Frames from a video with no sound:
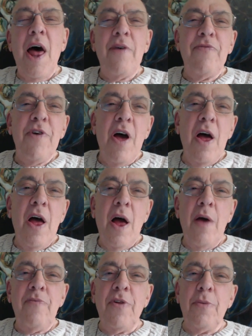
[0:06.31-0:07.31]

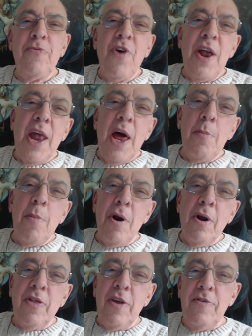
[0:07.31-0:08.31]
Alafia. I'm Philip John
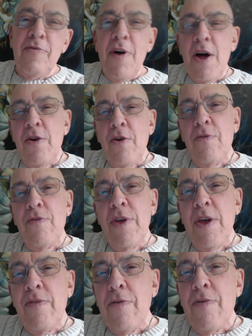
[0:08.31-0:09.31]
Nymark, the founder
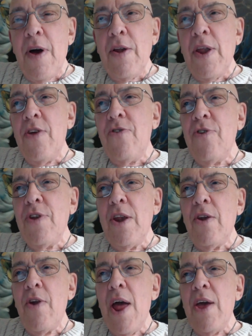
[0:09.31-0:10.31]
of the IFA
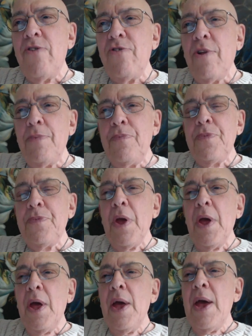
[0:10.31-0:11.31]
Foundation International.
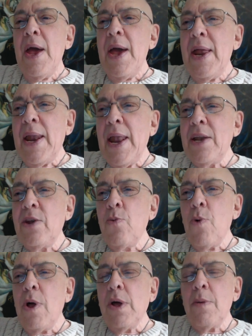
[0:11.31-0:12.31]
I'd
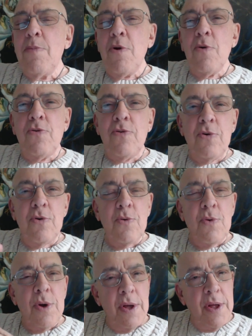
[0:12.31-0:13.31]
like to welcome you
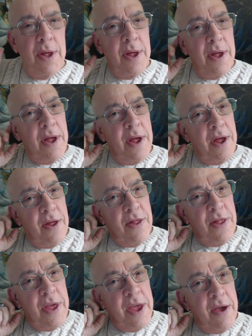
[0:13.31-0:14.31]
to
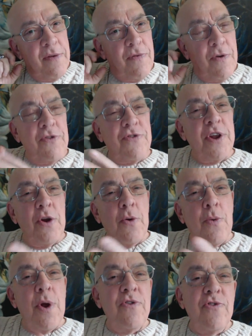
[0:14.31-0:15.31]
the first
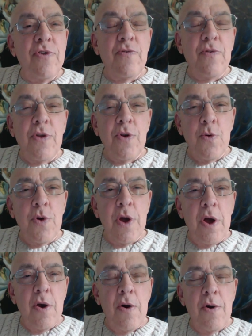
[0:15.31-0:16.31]
iteration for the
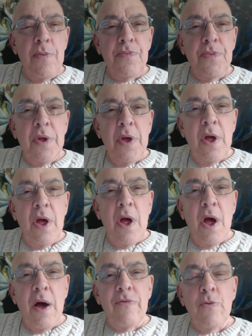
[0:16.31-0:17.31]
new year
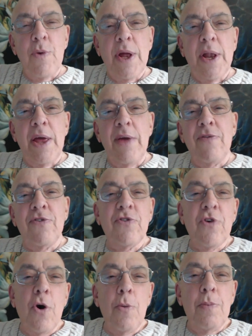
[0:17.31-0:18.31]
of the weekly
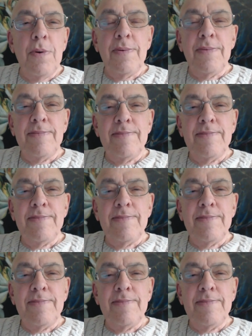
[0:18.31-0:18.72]
ifascope.